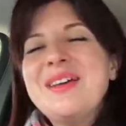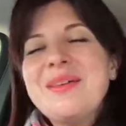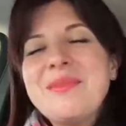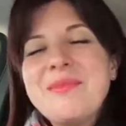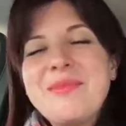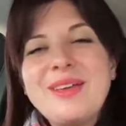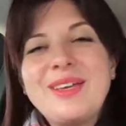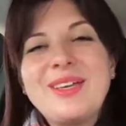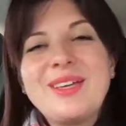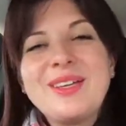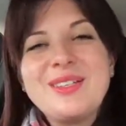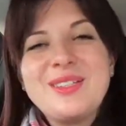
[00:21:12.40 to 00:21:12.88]

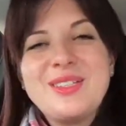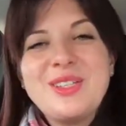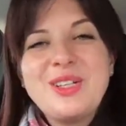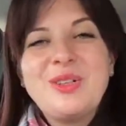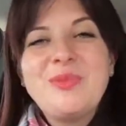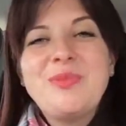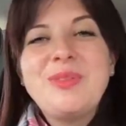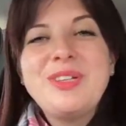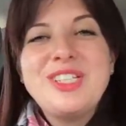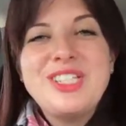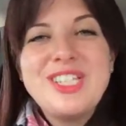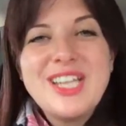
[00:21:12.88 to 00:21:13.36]
because you'll
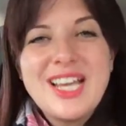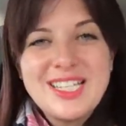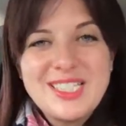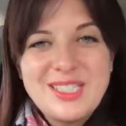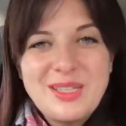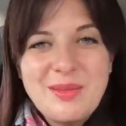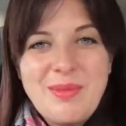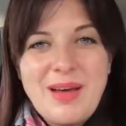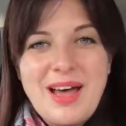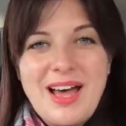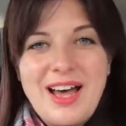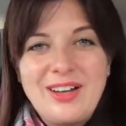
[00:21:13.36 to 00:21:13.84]
be just
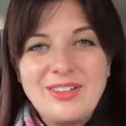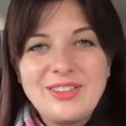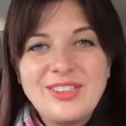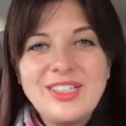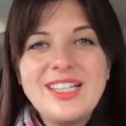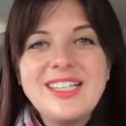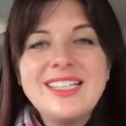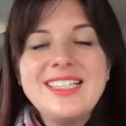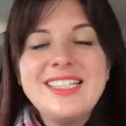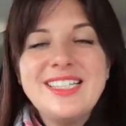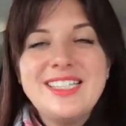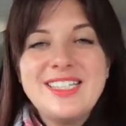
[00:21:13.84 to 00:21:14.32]
about
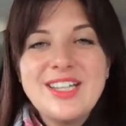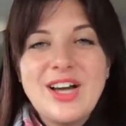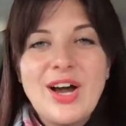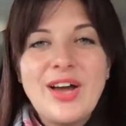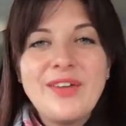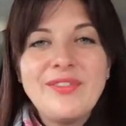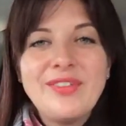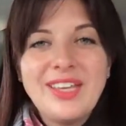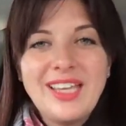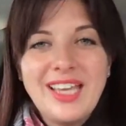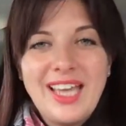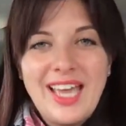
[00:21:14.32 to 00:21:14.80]

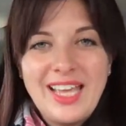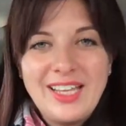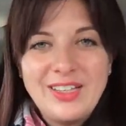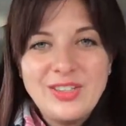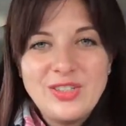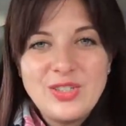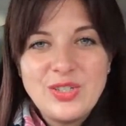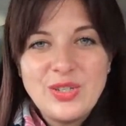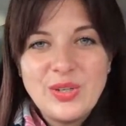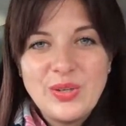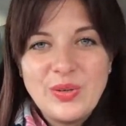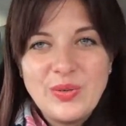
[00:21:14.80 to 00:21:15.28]
diving
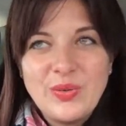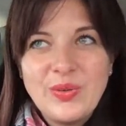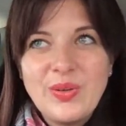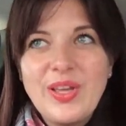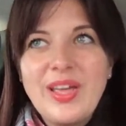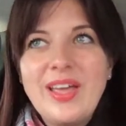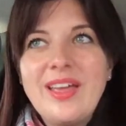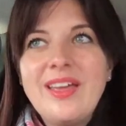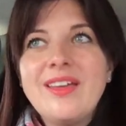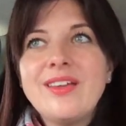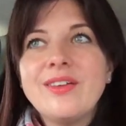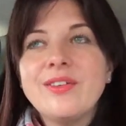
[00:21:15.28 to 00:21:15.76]
into a
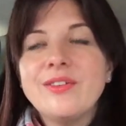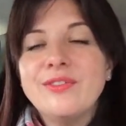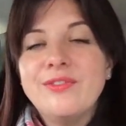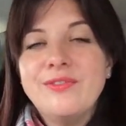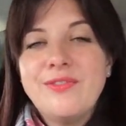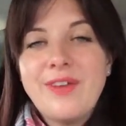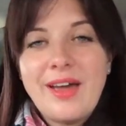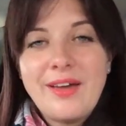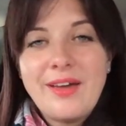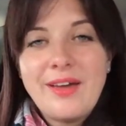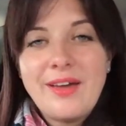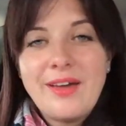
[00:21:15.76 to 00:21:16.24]

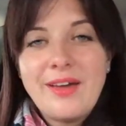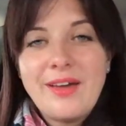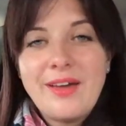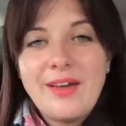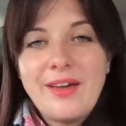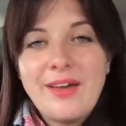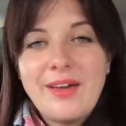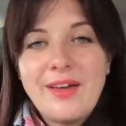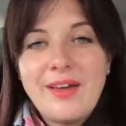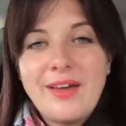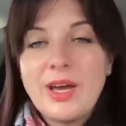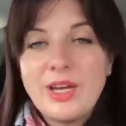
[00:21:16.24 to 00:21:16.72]
very
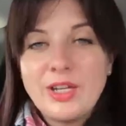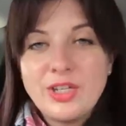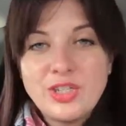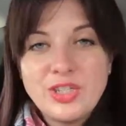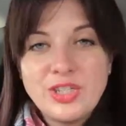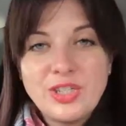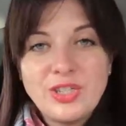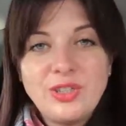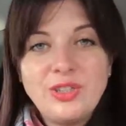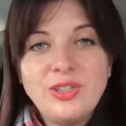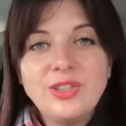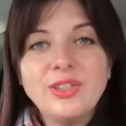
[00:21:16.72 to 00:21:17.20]

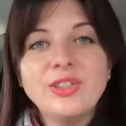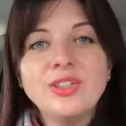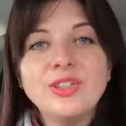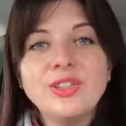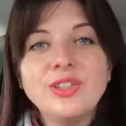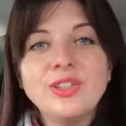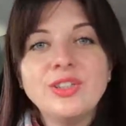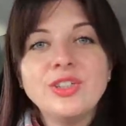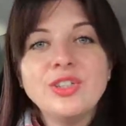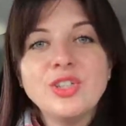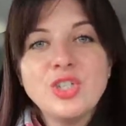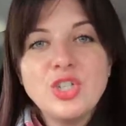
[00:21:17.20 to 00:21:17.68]
special
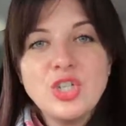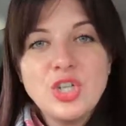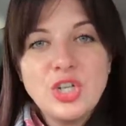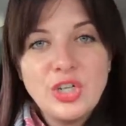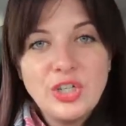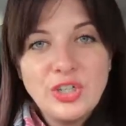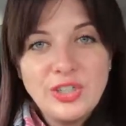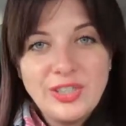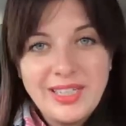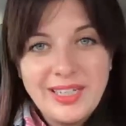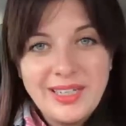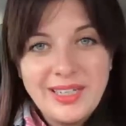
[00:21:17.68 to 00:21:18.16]
journey.